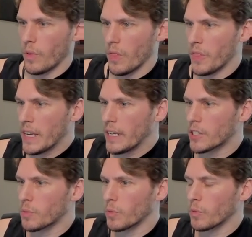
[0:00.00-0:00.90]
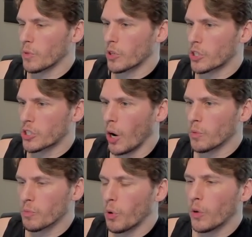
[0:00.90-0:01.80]
These
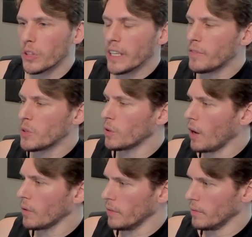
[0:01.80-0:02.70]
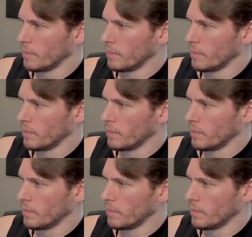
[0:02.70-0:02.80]
don't won't leave you alone.